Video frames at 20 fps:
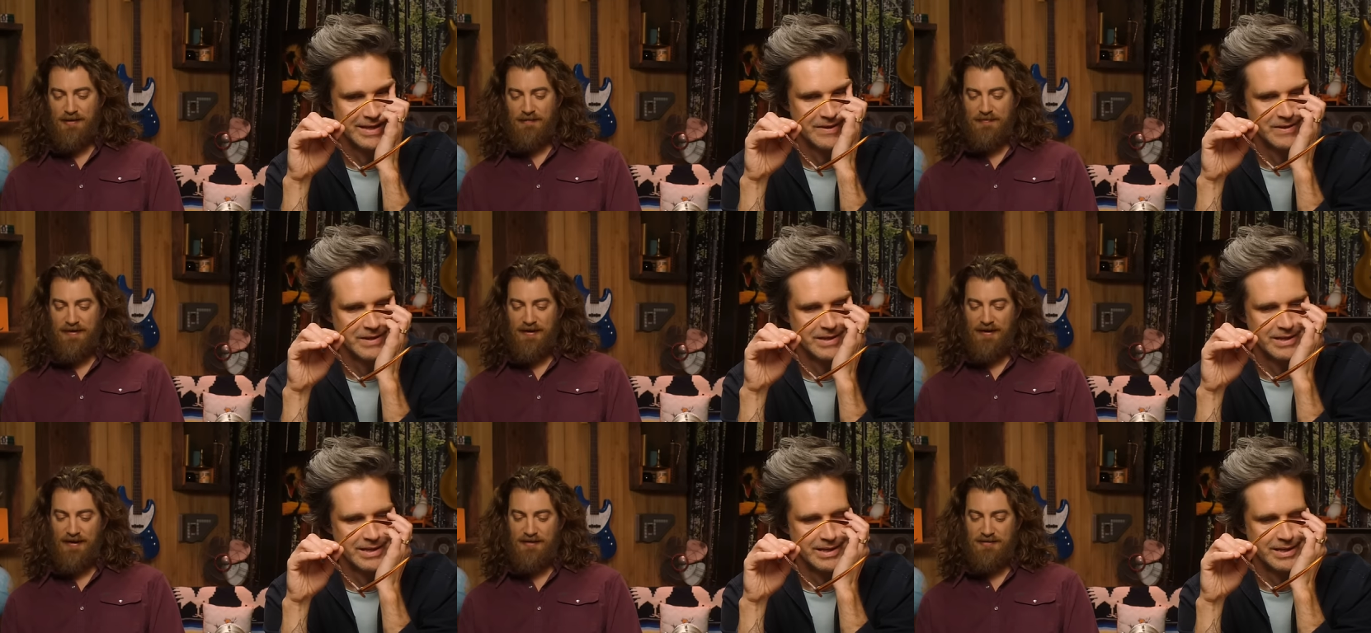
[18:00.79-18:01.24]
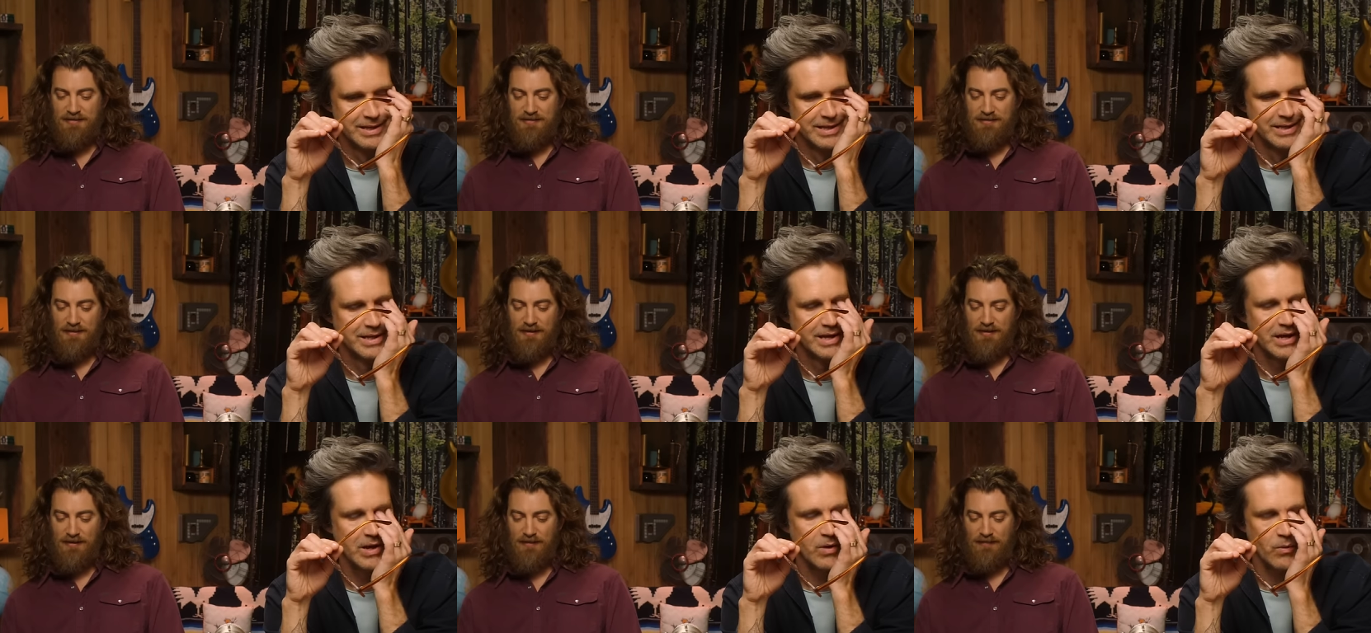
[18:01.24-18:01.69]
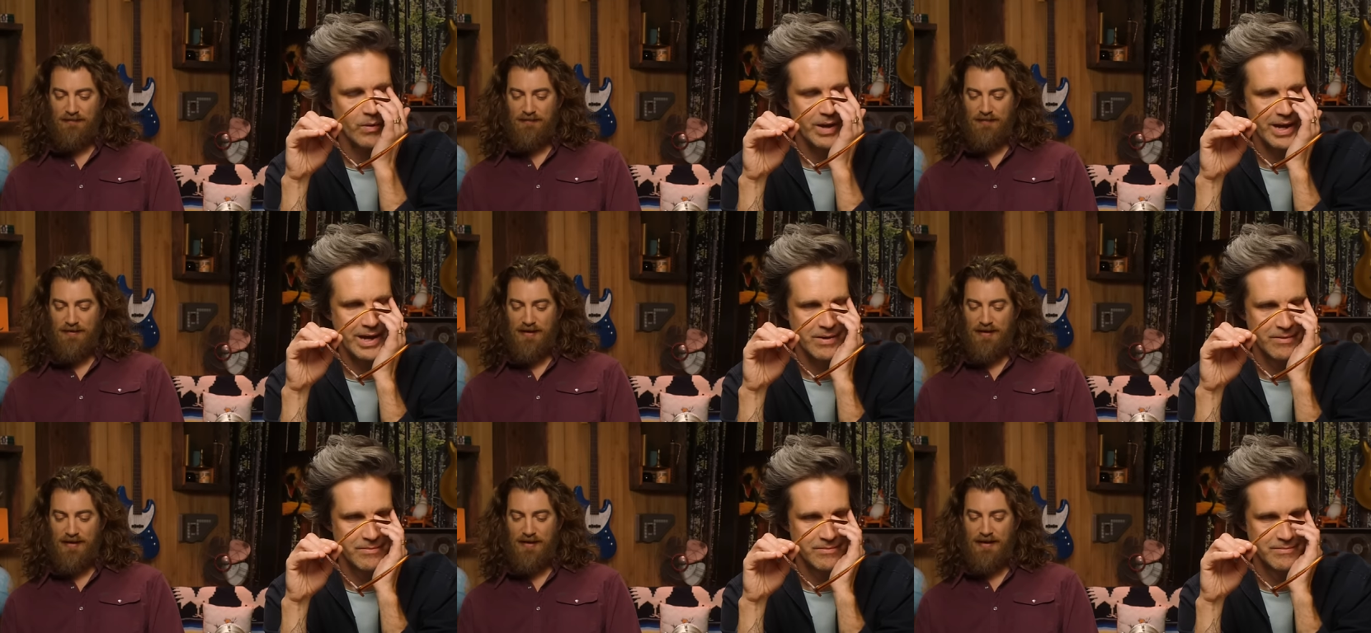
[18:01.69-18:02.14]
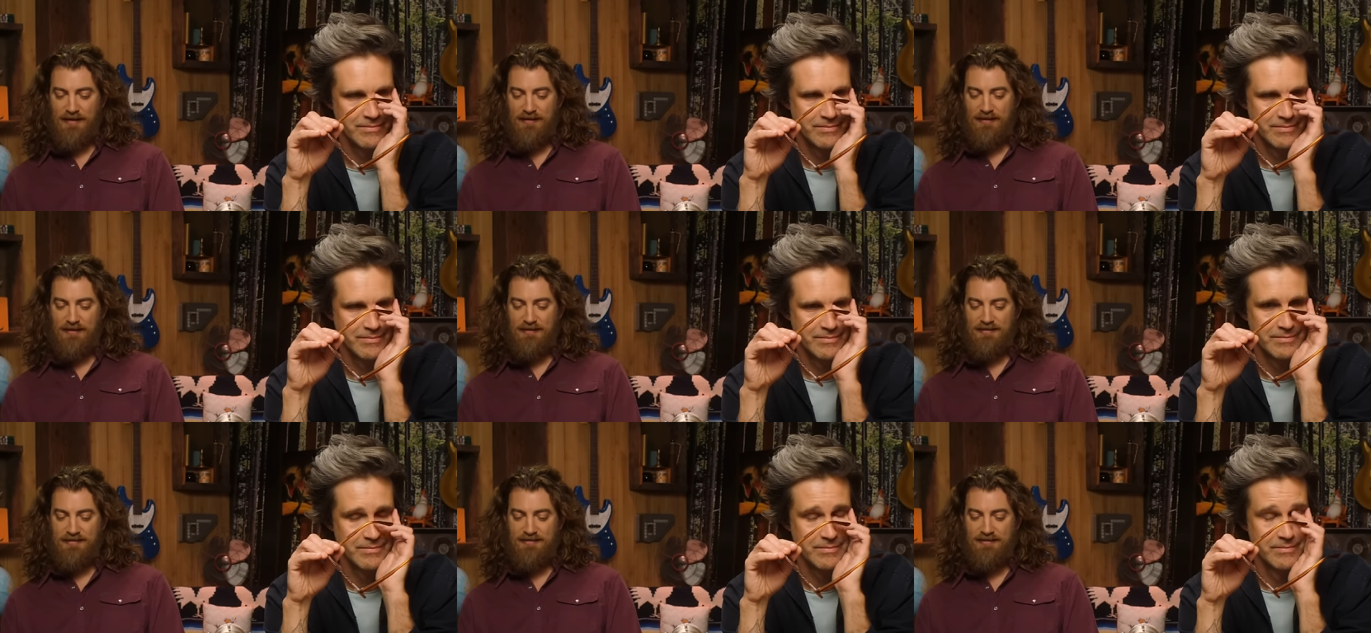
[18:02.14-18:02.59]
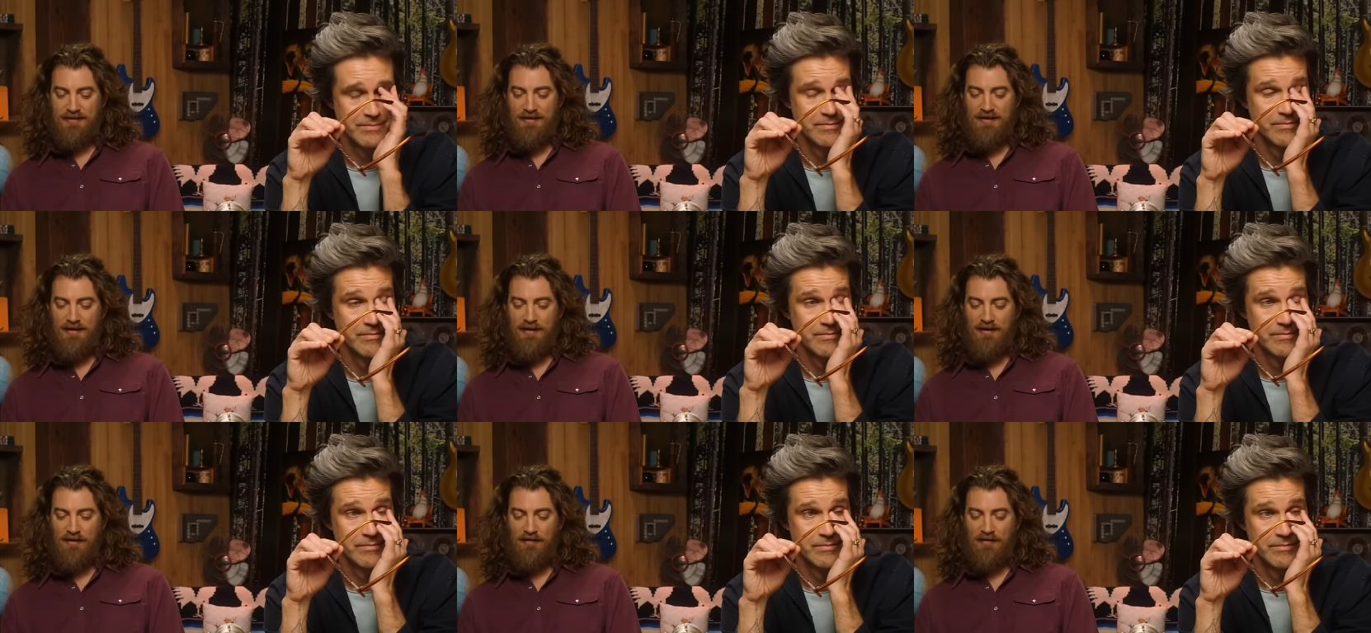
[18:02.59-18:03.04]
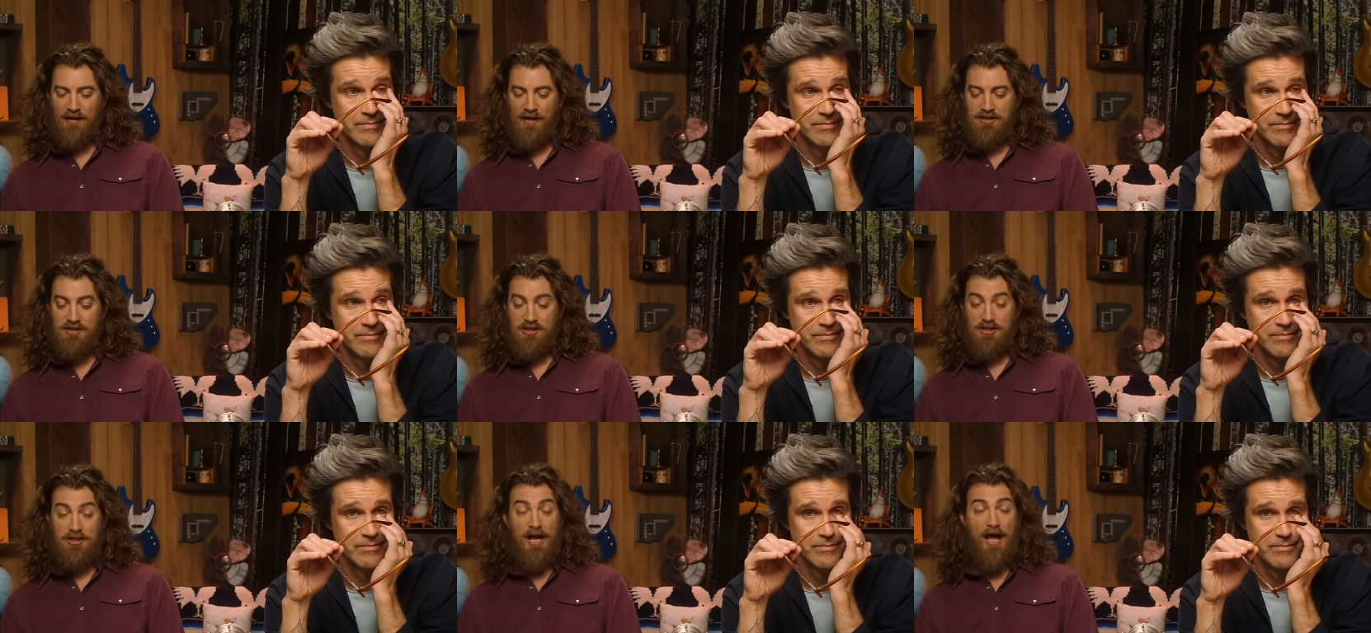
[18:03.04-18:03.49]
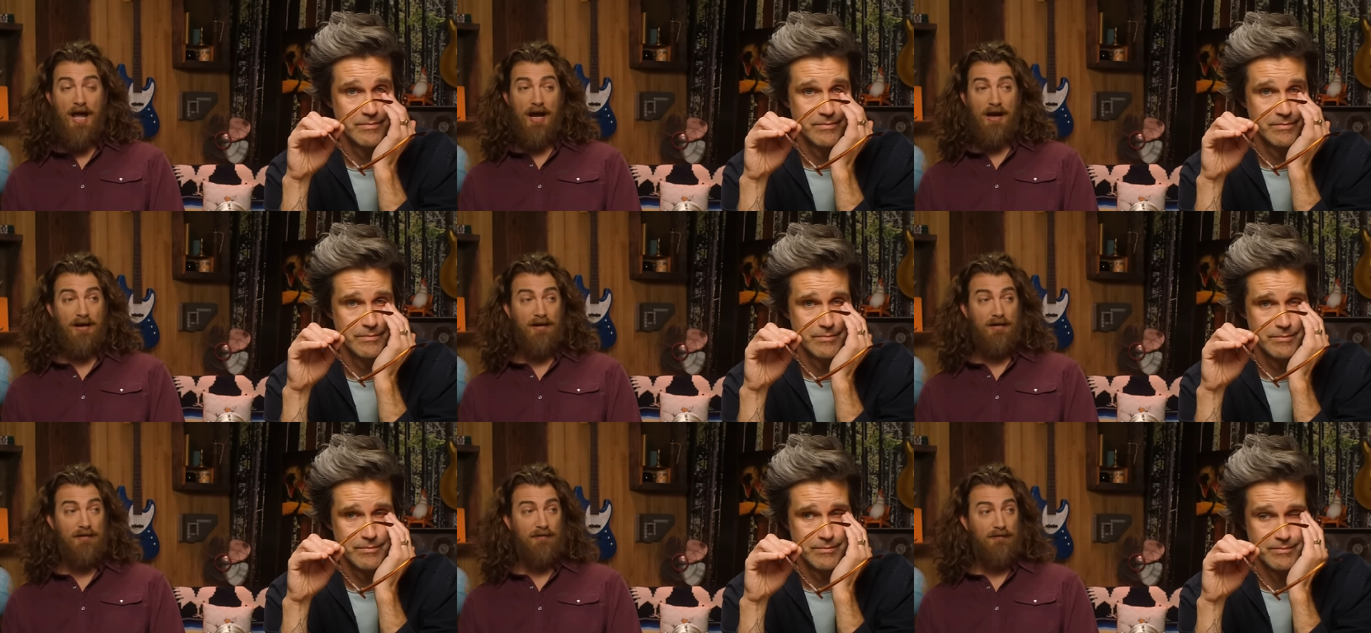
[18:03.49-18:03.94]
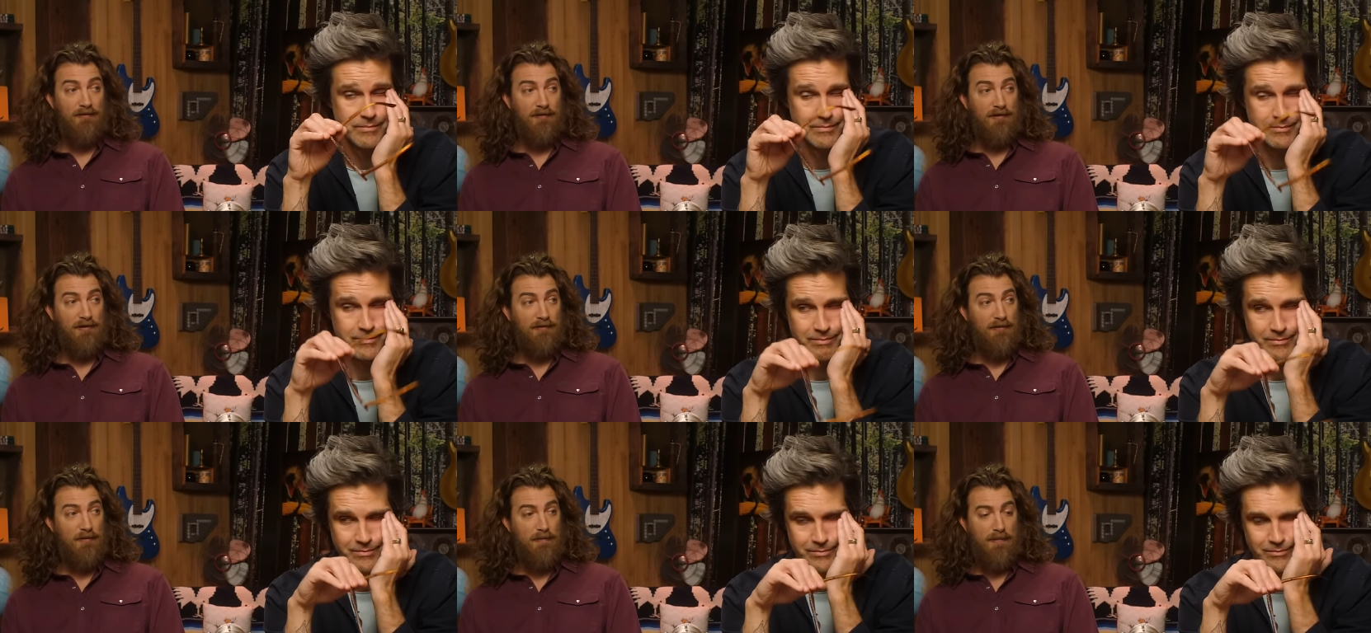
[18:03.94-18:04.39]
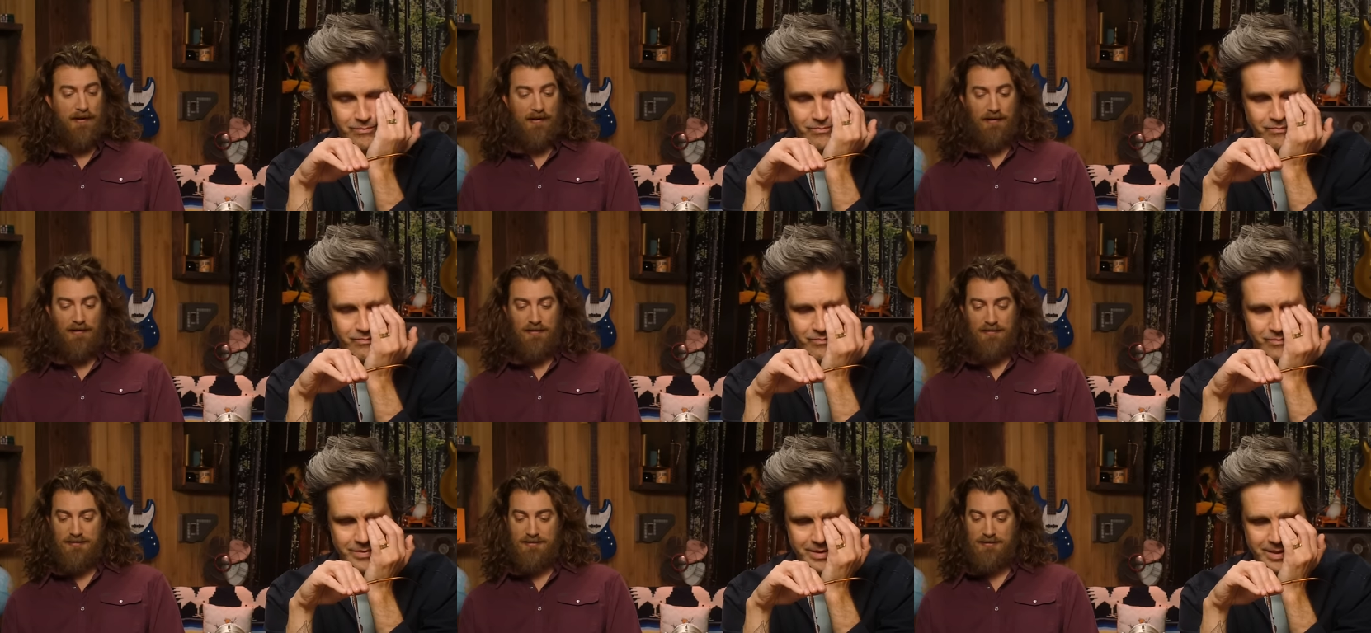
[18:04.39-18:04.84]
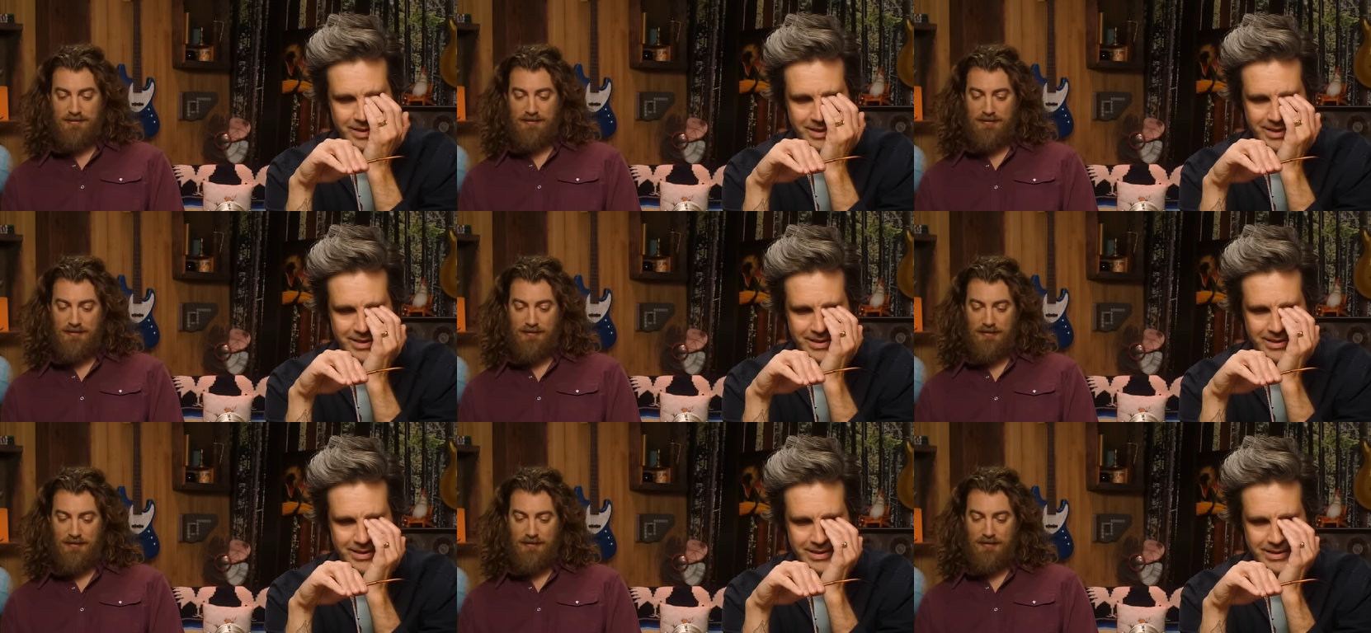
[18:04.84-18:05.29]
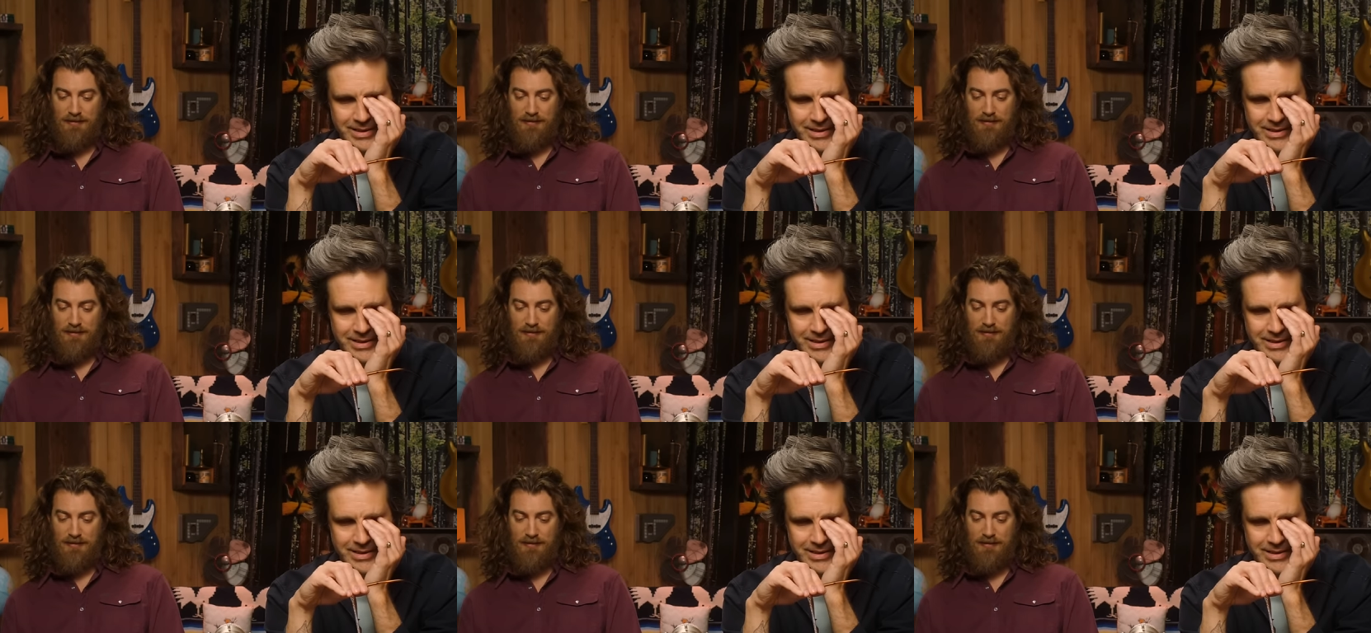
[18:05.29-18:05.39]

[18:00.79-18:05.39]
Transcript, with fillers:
Speaker 1: my badge. Oh, wow. When I handed the C E O a check for the repairs.